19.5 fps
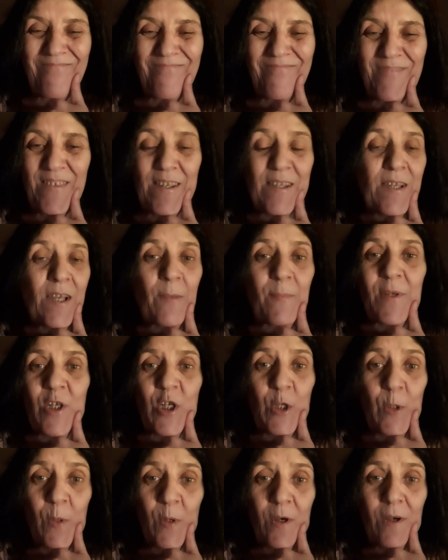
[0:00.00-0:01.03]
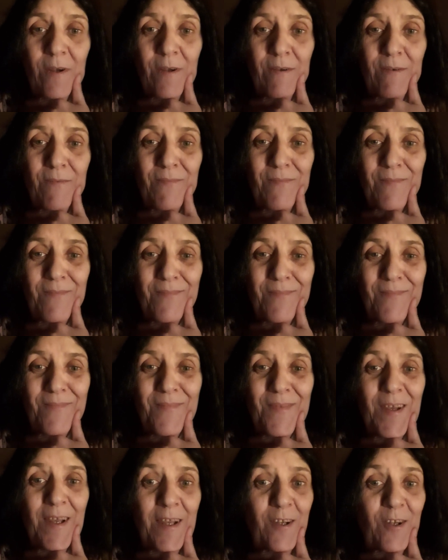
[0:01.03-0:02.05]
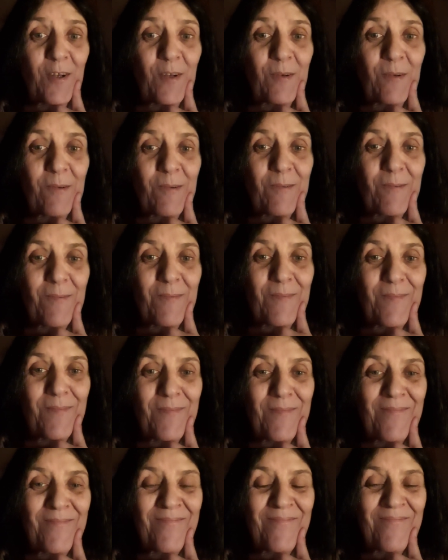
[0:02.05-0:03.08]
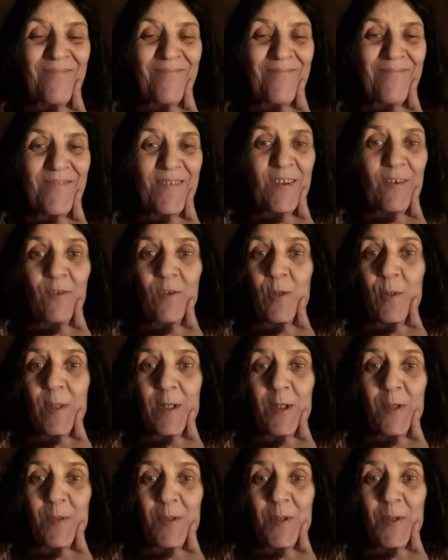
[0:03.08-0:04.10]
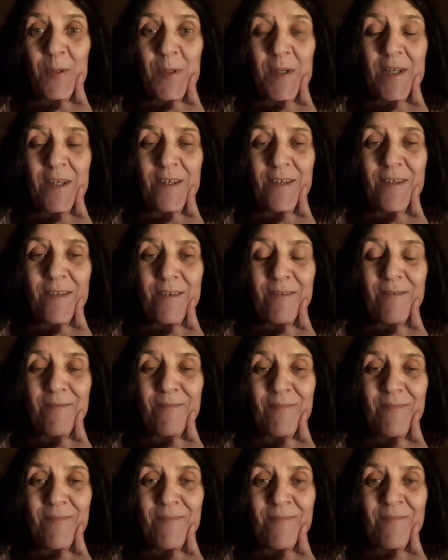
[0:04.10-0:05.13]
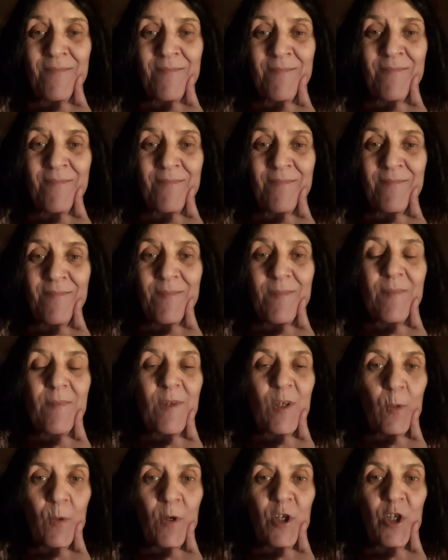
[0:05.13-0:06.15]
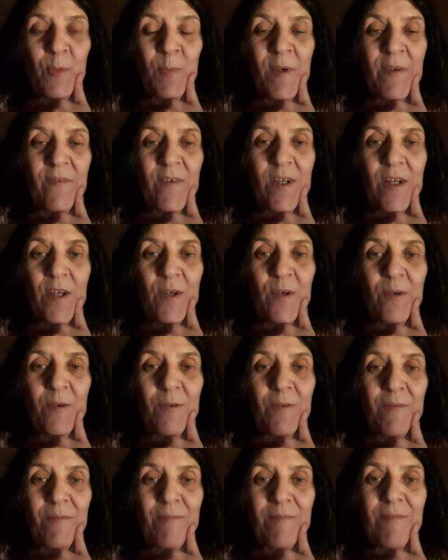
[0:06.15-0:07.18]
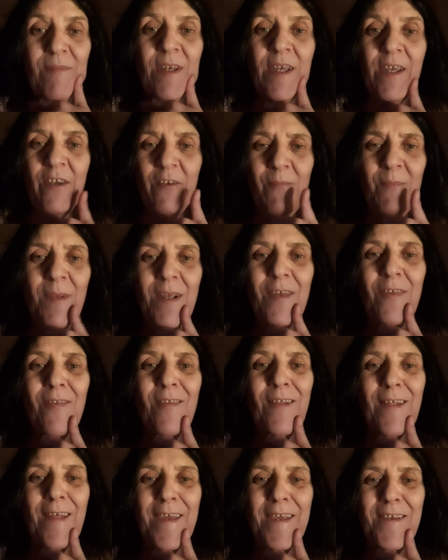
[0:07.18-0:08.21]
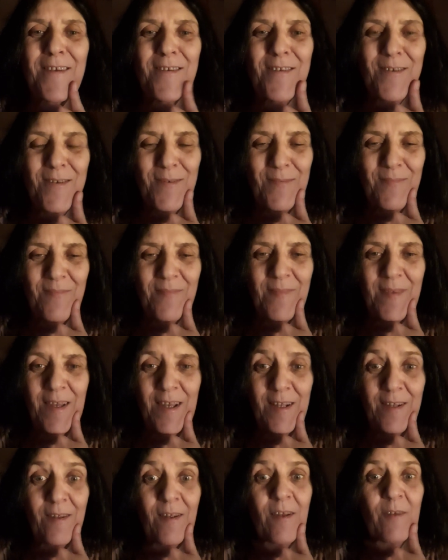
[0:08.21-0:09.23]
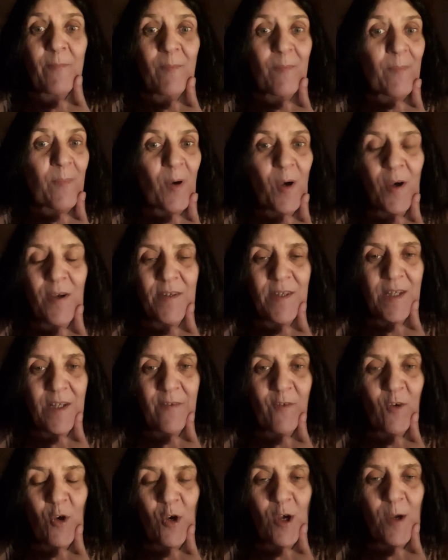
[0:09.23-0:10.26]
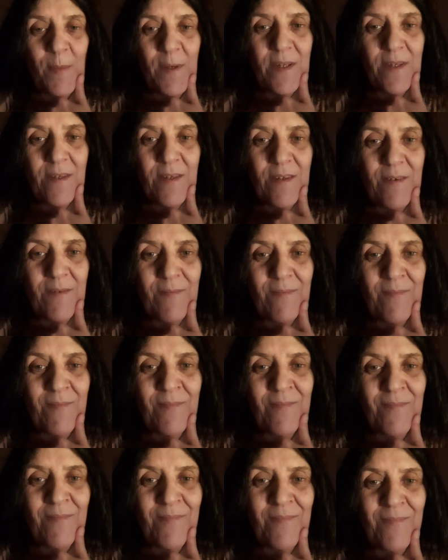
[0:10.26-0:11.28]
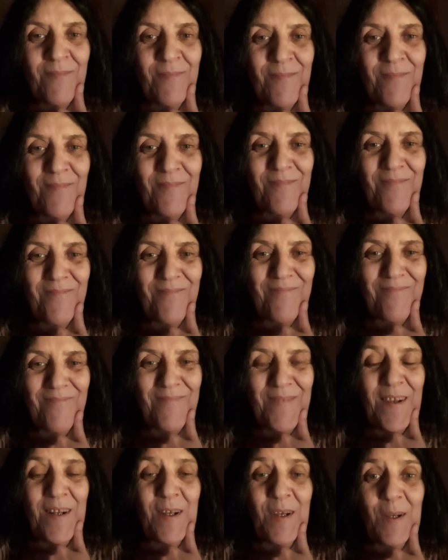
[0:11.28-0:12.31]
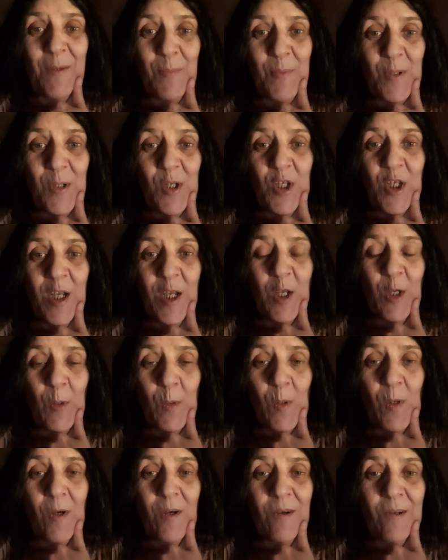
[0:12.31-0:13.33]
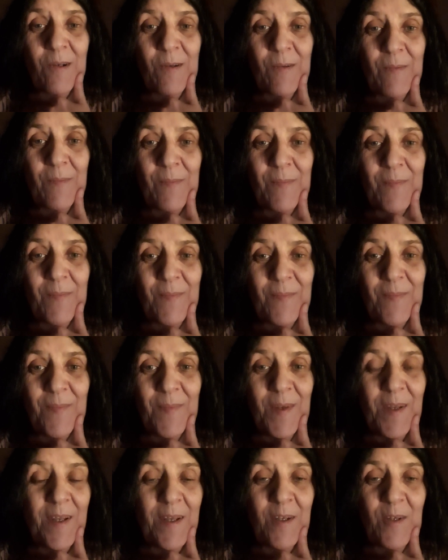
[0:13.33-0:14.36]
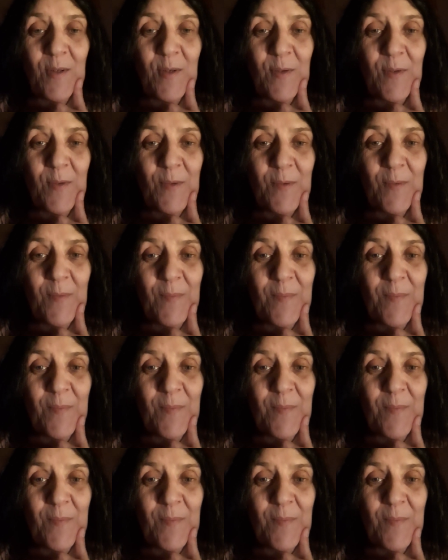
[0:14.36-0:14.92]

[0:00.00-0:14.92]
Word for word: Because I miss you all. I do. Even though I don't know yous. You watch my video. You give me likes and positive comments. And I appreciate you all. I do.